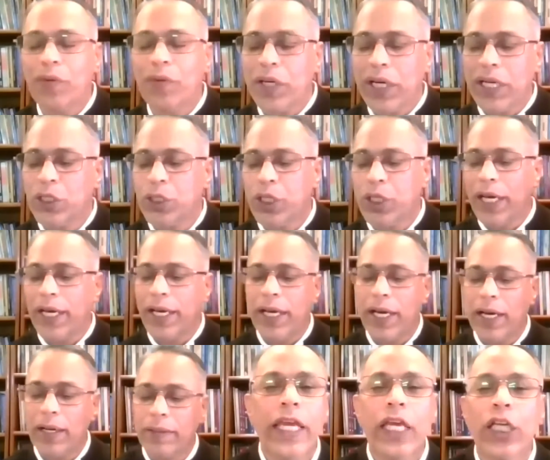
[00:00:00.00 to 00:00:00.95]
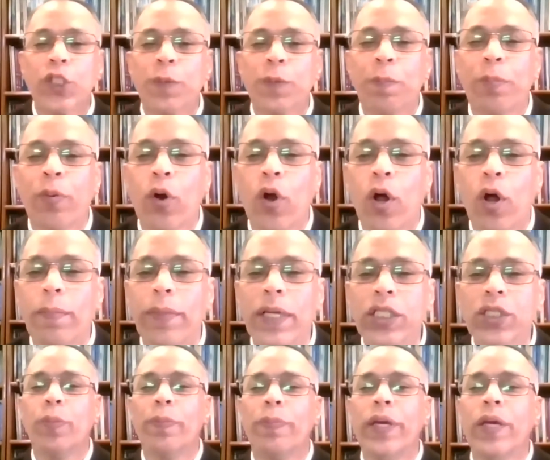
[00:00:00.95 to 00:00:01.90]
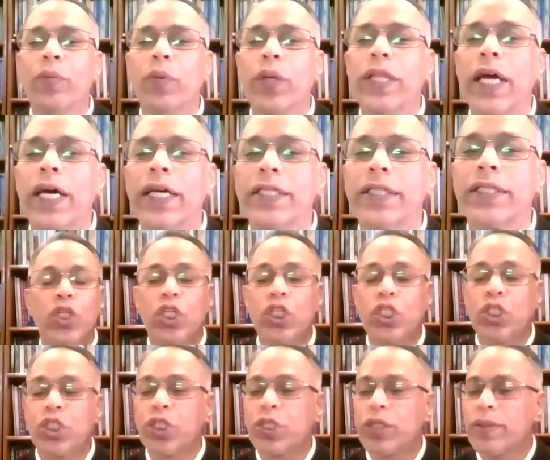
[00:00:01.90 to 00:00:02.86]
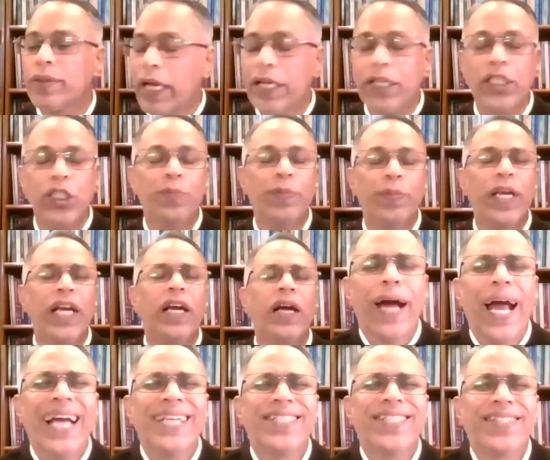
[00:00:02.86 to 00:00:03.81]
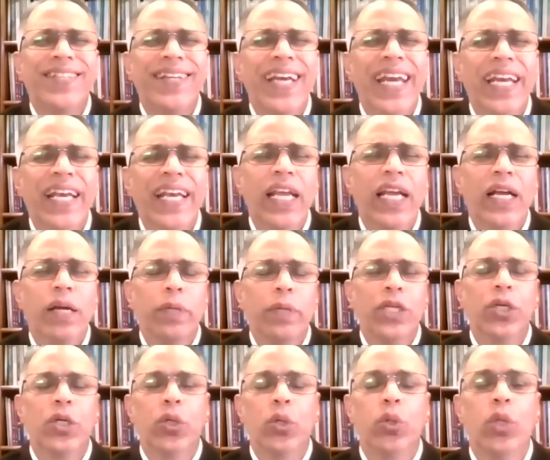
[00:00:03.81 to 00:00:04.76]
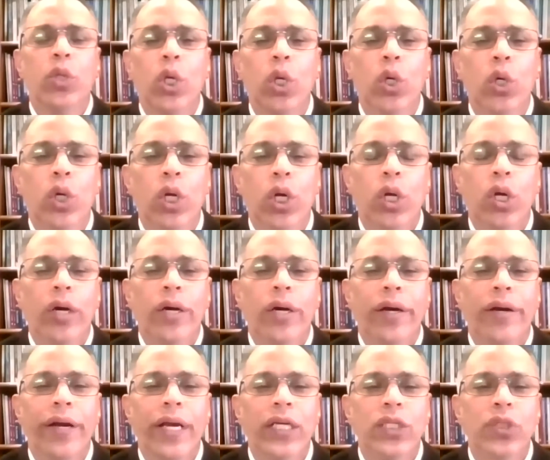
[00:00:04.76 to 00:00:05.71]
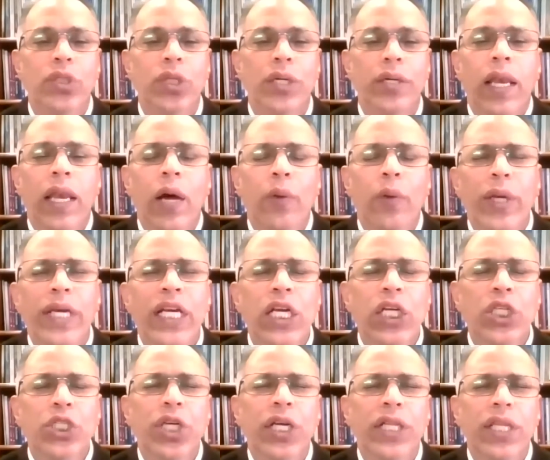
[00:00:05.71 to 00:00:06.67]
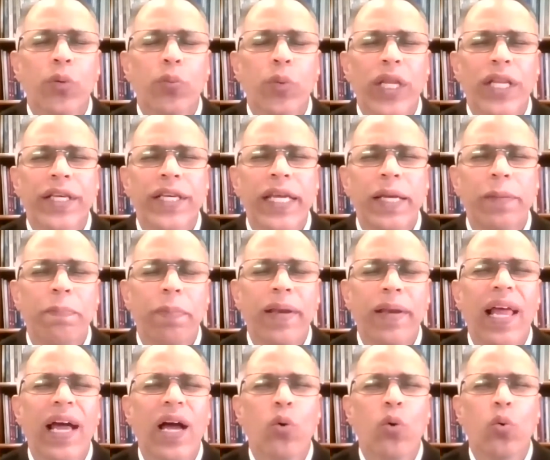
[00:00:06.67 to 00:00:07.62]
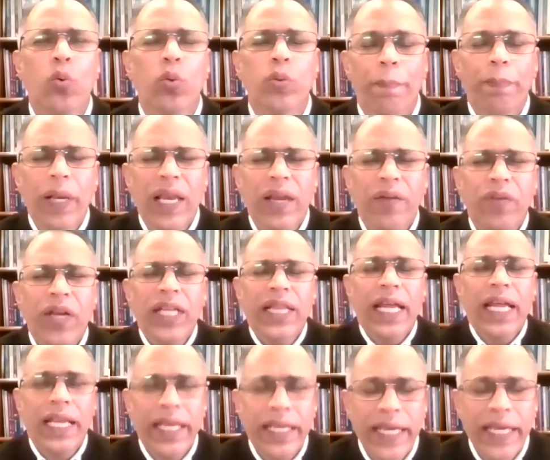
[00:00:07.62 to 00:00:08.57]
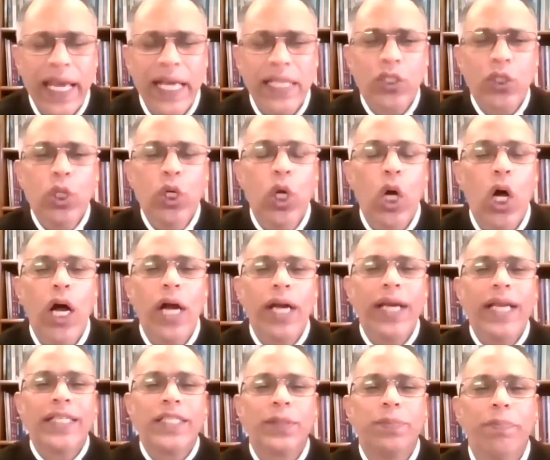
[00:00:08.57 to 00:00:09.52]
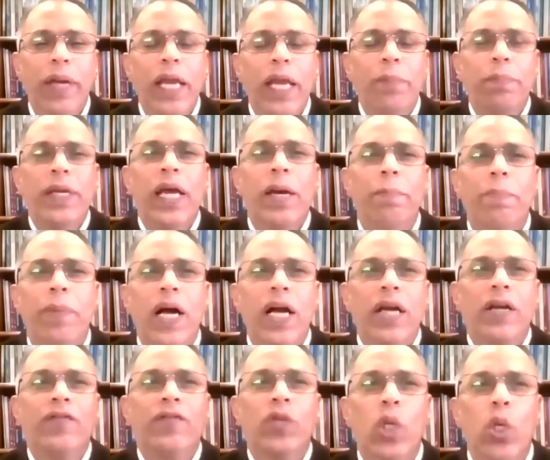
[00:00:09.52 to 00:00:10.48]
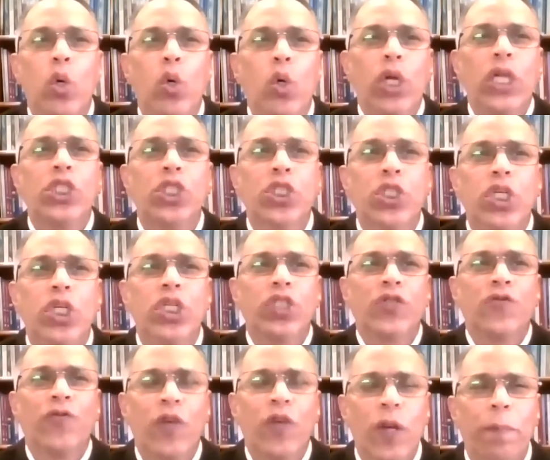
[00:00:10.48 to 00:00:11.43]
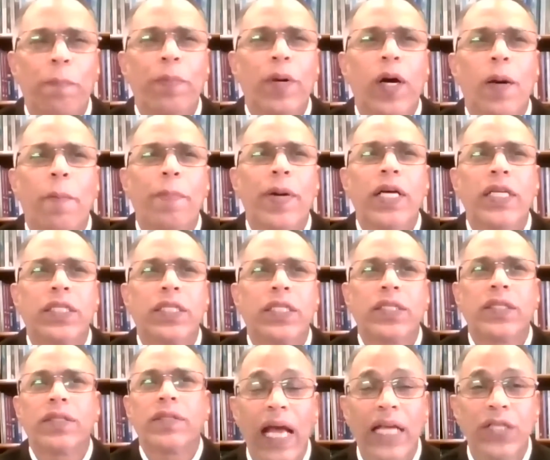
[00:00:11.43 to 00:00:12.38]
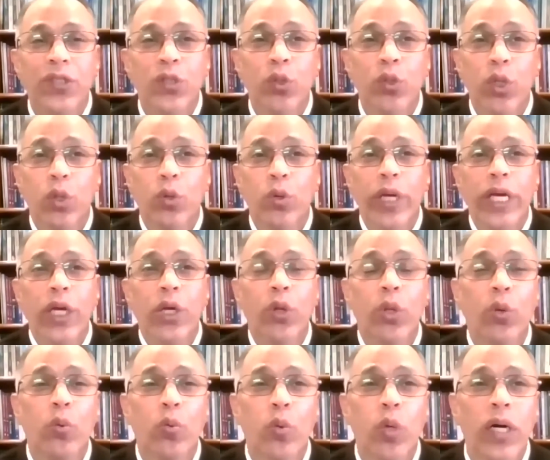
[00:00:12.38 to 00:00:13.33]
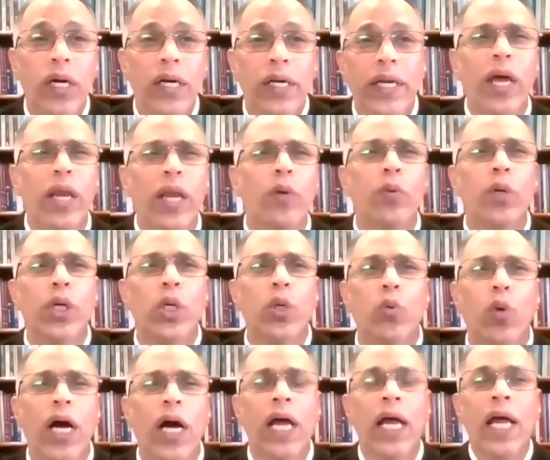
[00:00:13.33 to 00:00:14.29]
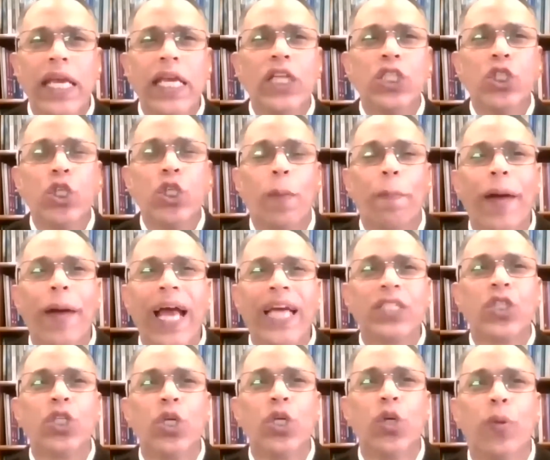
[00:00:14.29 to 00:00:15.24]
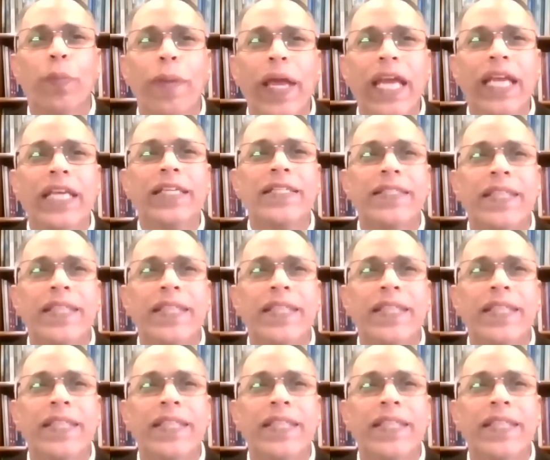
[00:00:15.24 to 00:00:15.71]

our agenda. He has promised to be with us. Church, let us be passionately committed to the local congregation, loving each other with deep love, believing that, yes, God has made me a part of the local church for a purpose. As you are going into the world, wherever you are, is your passion to make